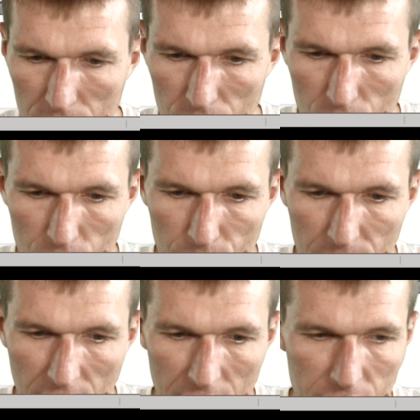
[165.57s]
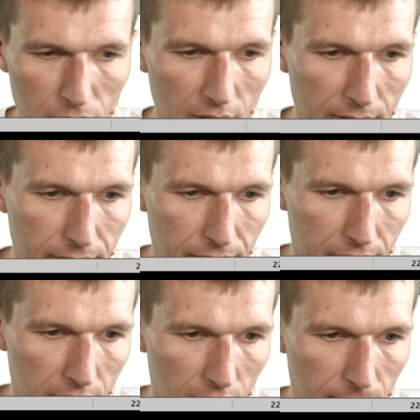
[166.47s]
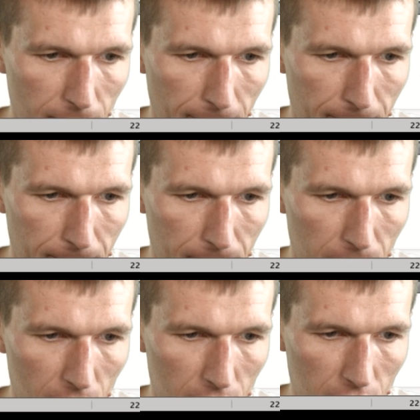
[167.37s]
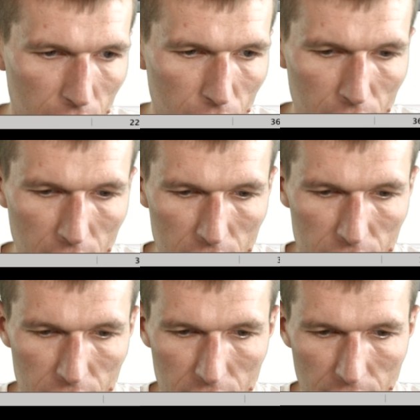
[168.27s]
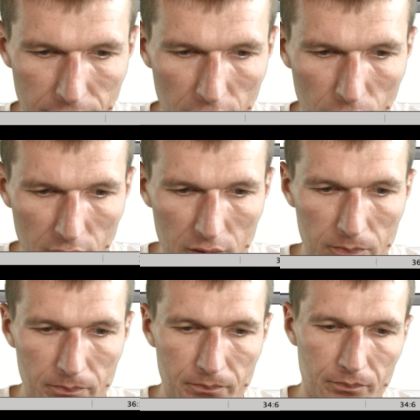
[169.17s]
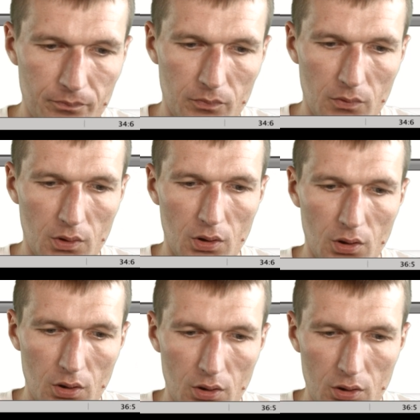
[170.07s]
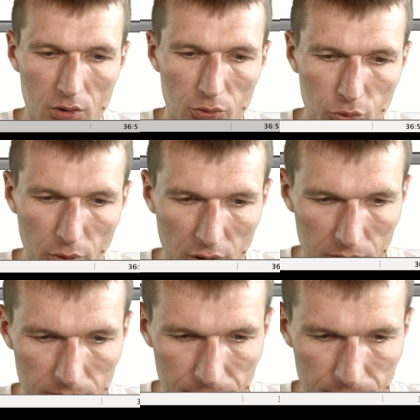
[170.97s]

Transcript: you, what would be nice to have on the Duke is the following to string.